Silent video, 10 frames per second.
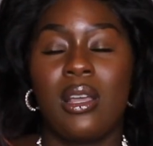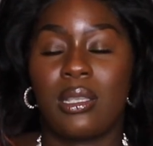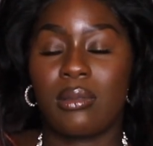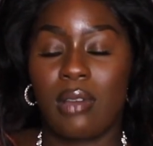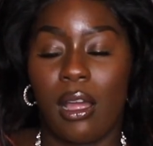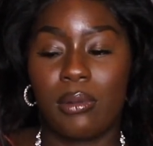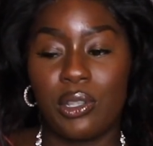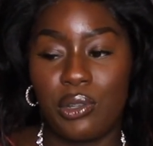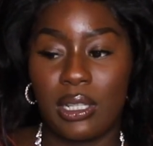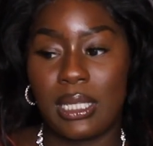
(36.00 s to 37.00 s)
subscribe so
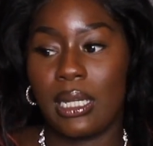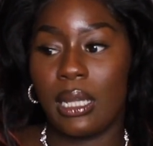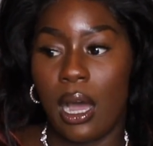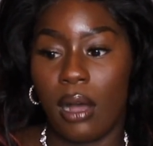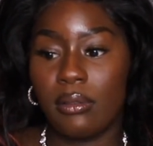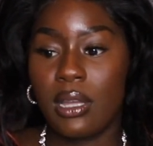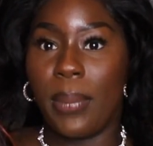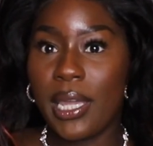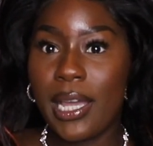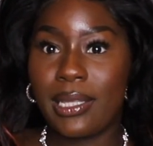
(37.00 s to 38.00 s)
you can see the lives.
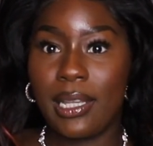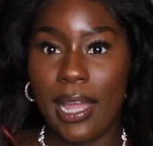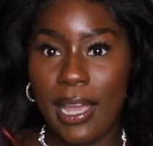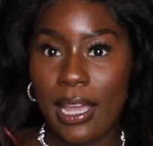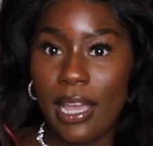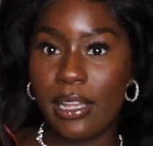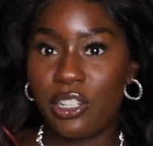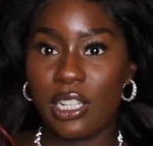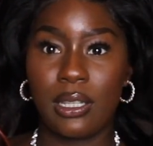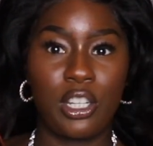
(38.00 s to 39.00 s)
But yeah, today is
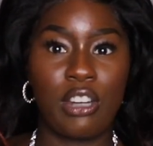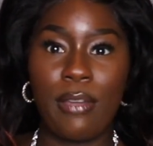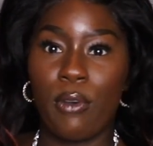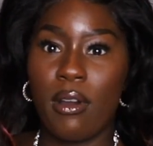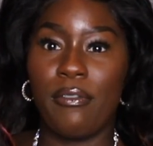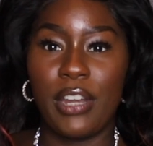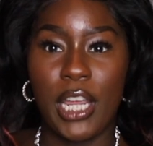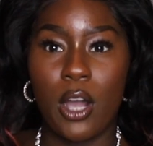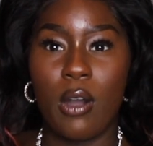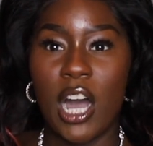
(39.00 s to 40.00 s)
just a straightforward
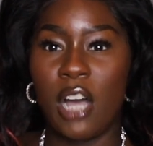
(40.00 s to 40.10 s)
video,